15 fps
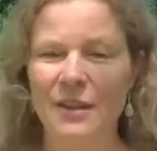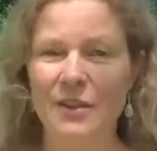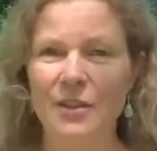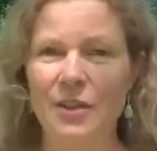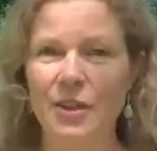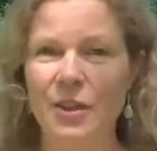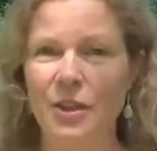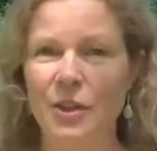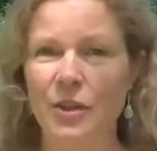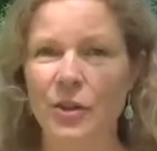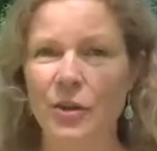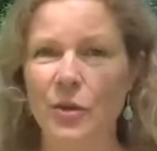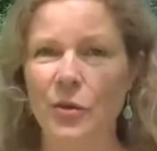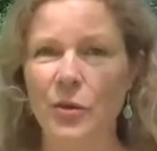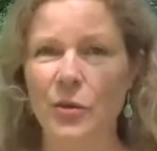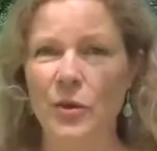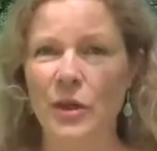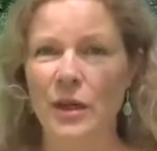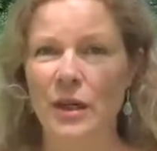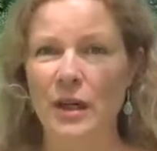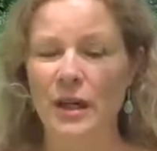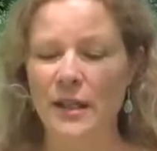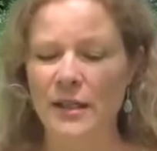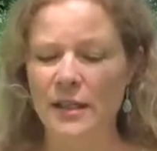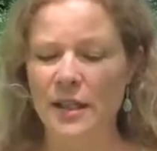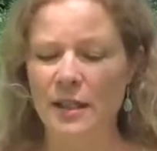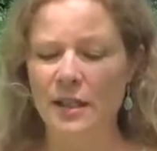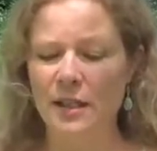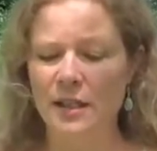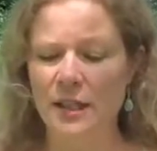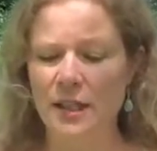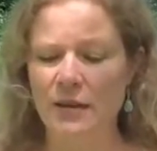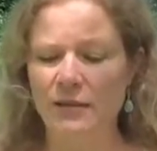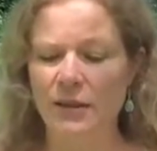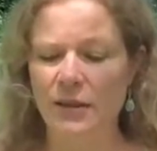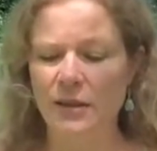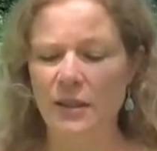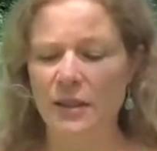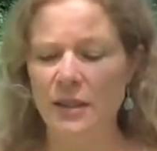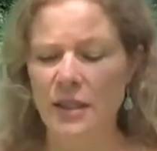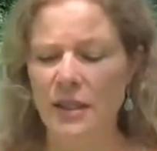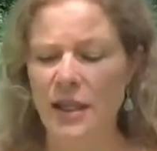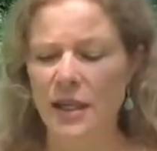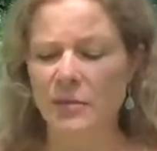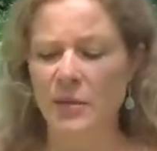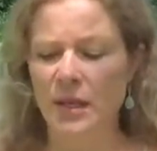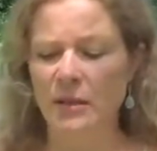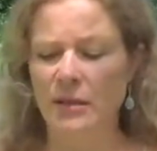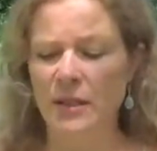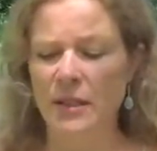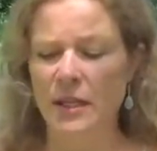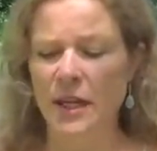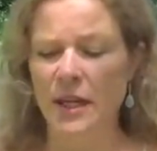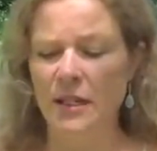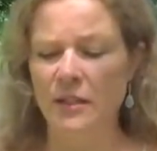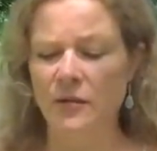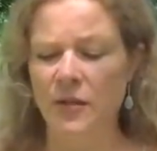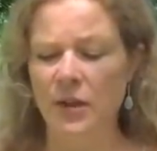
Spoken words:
"Look at you," he said to David as he came downstairs